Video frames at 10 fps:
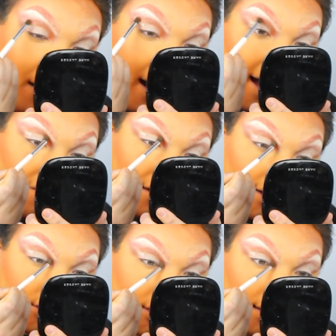5
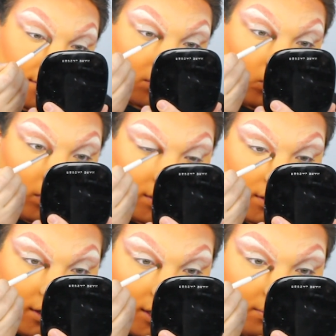eyeshadows in one
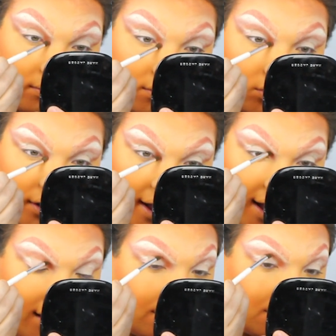look, but with
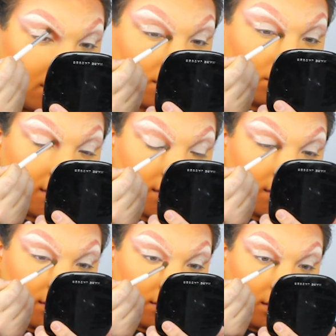drag, for some
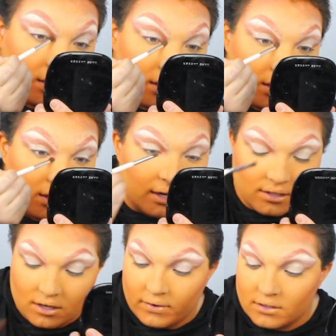reason,
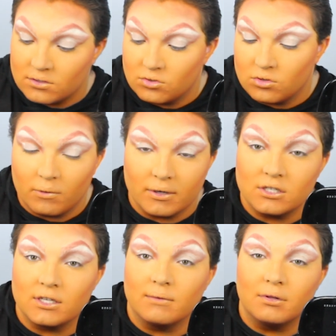it's always so
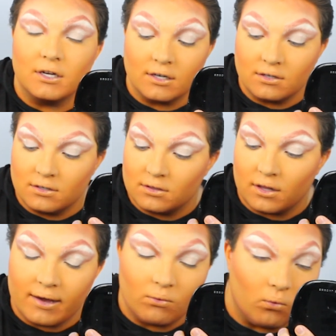much simpler,
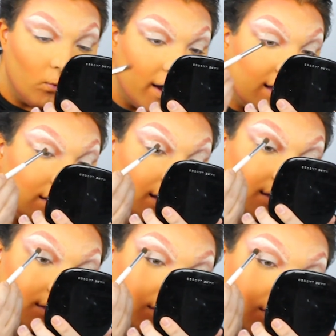like way
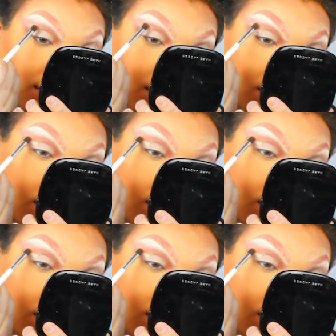less